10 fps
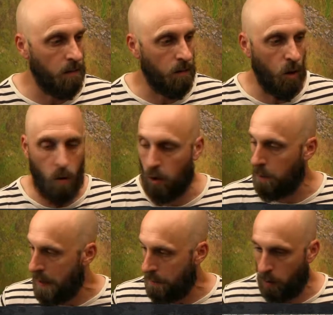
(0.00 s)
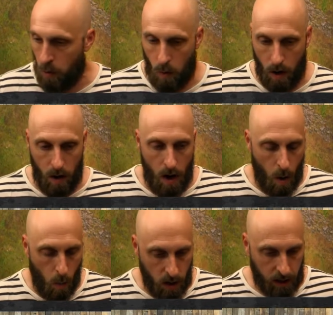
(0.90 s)
local people who are
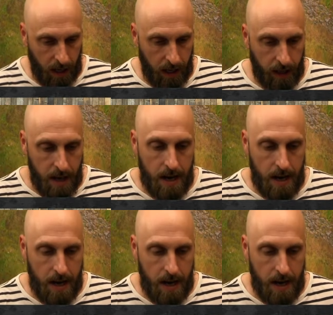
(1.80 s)
working,